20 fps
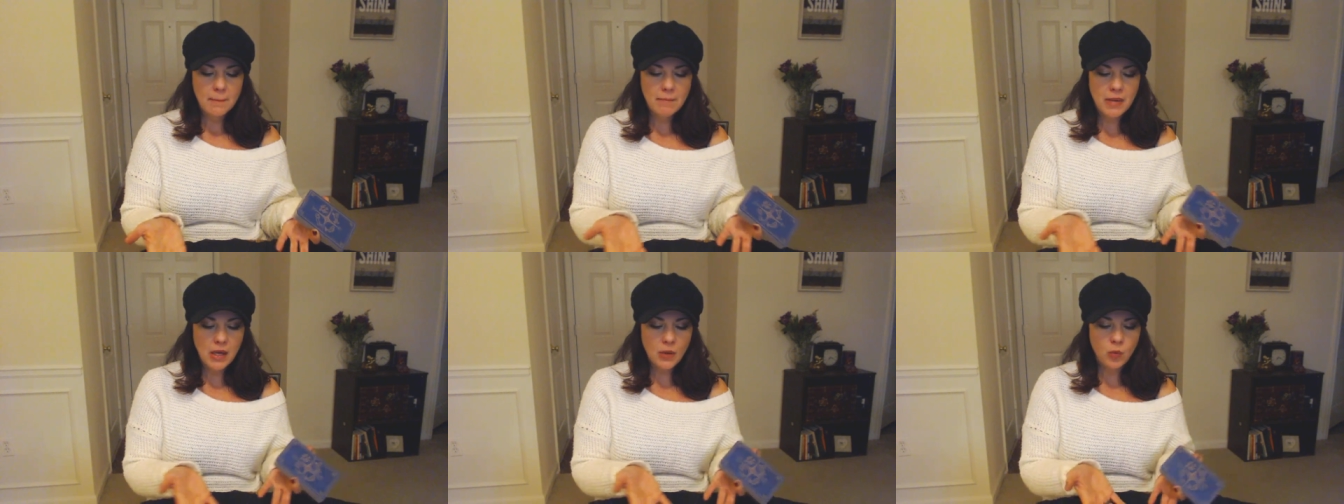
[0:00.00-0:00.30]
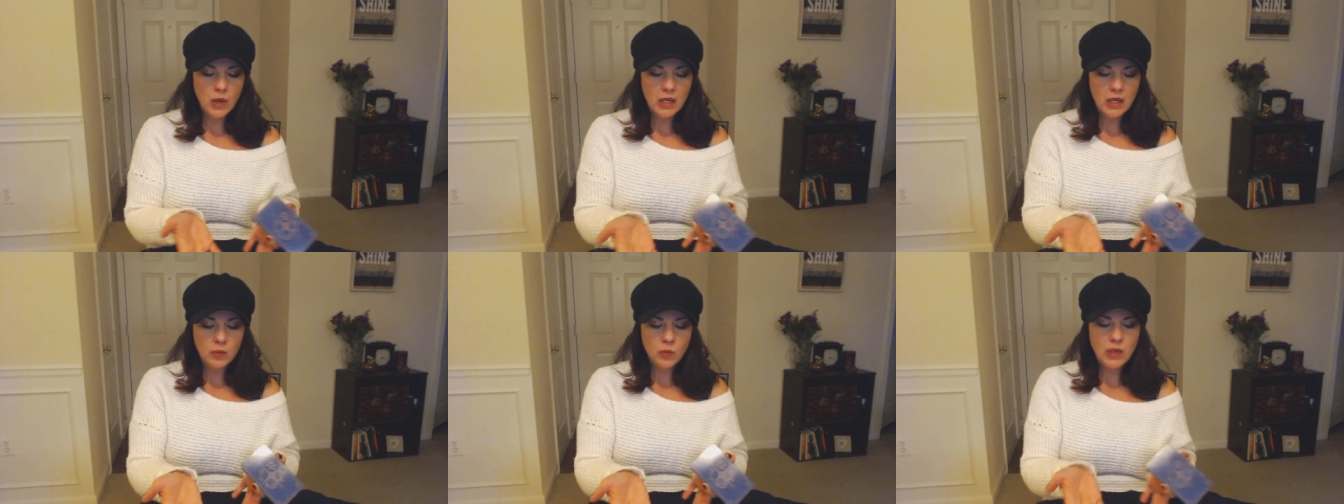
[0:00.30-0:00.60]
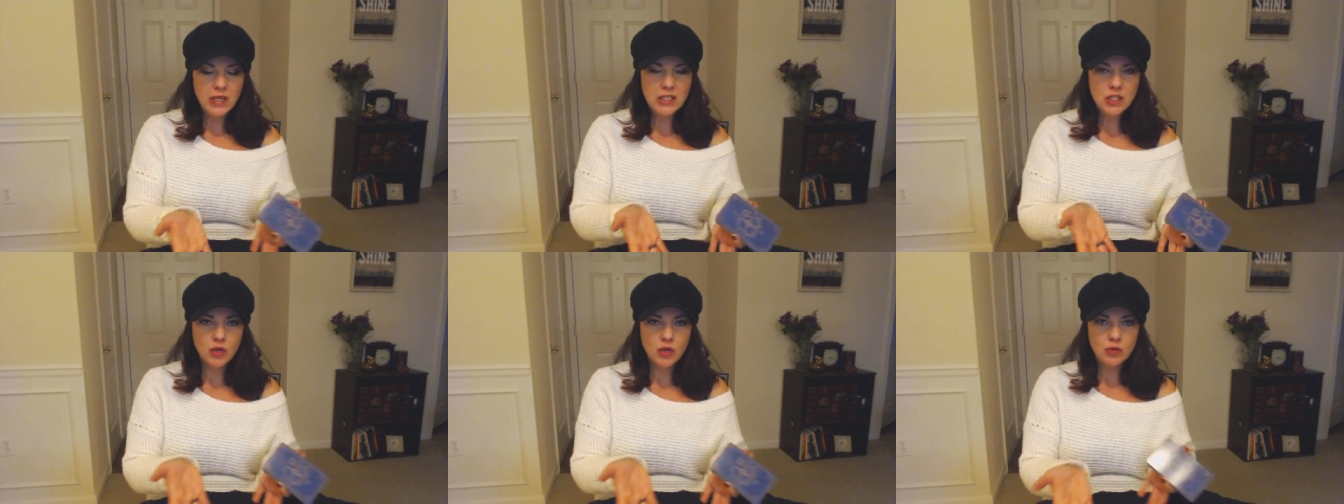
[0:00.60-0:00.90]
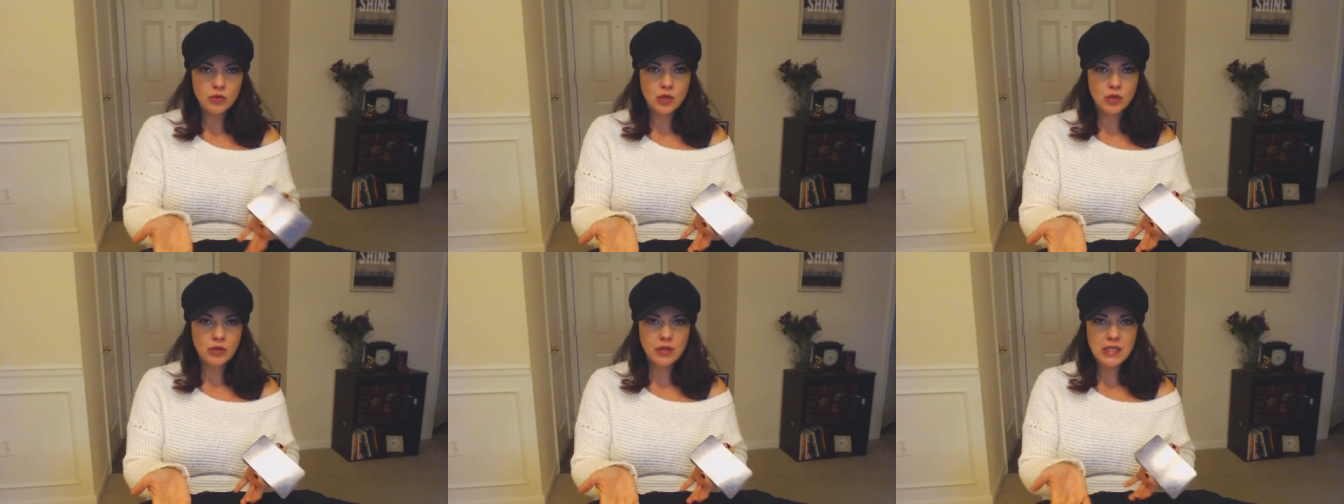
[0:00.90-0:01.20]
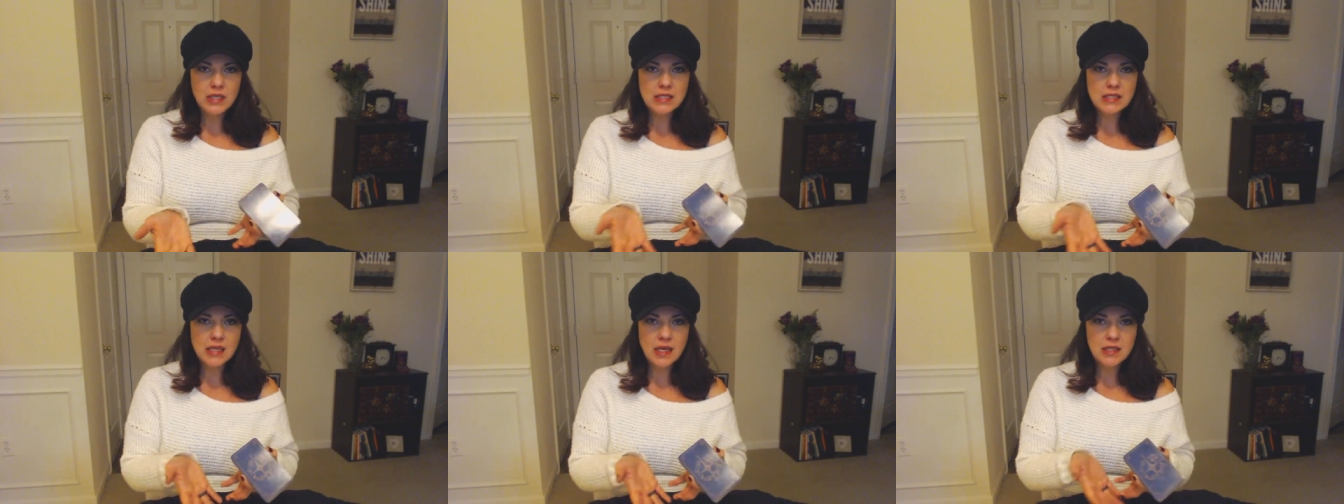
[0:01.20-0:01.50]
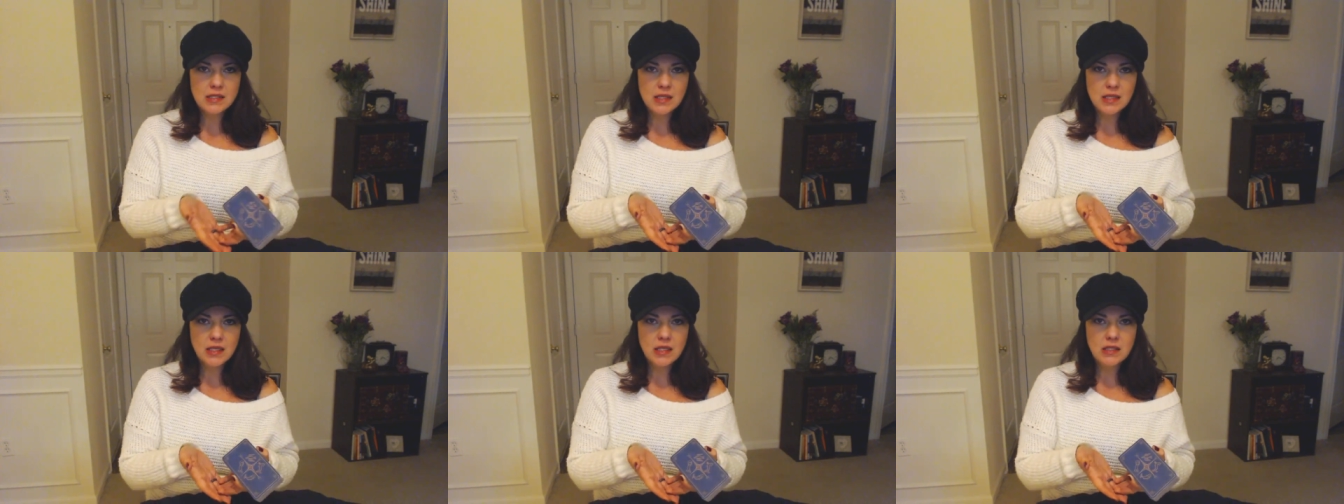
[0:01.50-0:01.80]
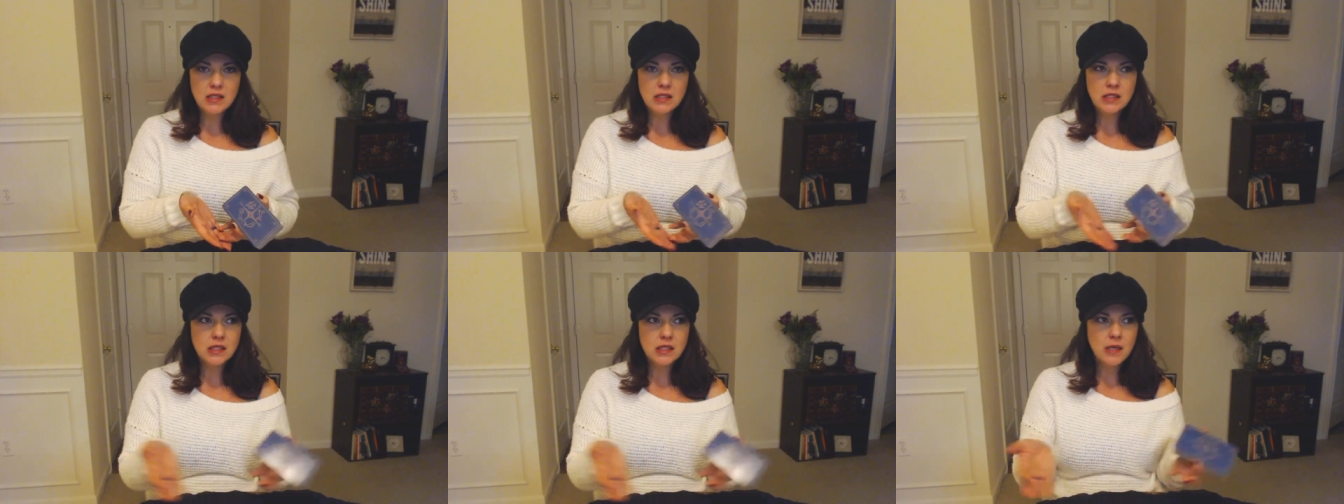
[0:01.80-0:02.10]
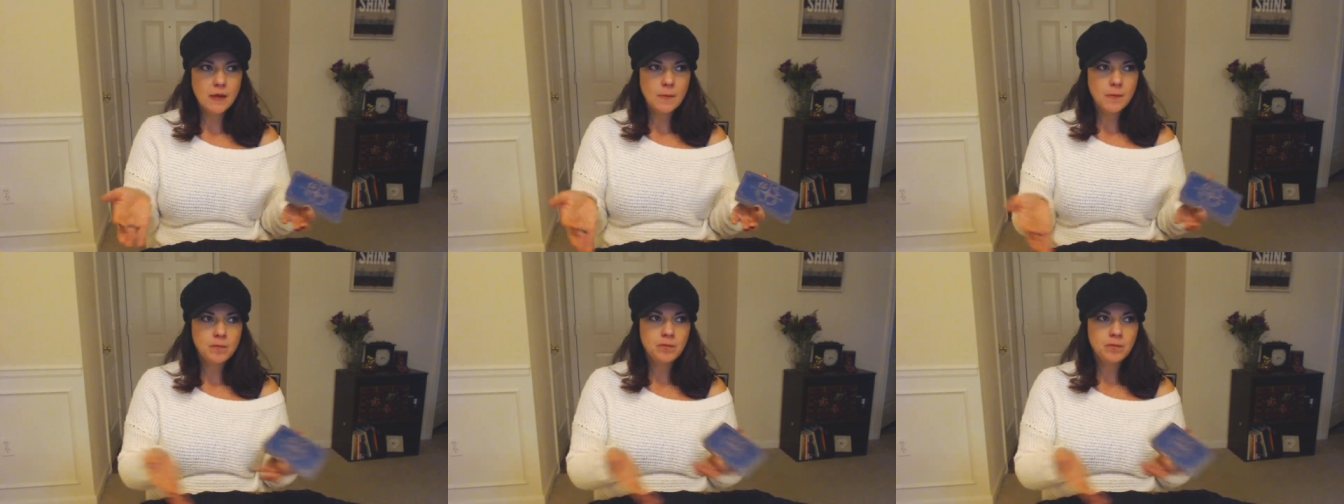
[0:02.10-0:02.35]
But when we don't learn these lessons,